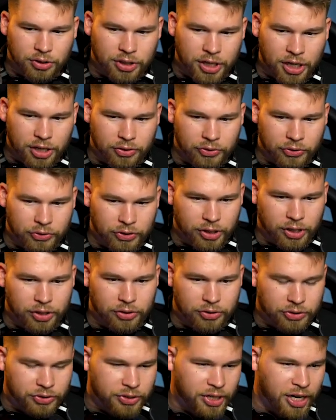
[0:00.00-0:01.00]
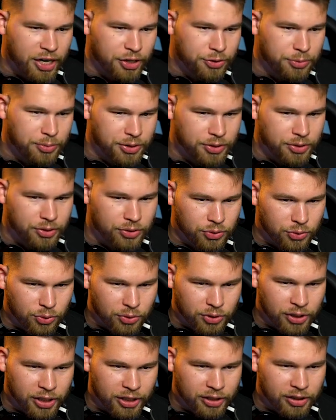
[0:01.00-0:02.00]
cater the other attachments to
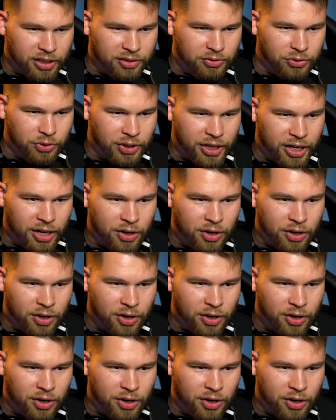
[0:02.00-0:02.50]
sort of like level it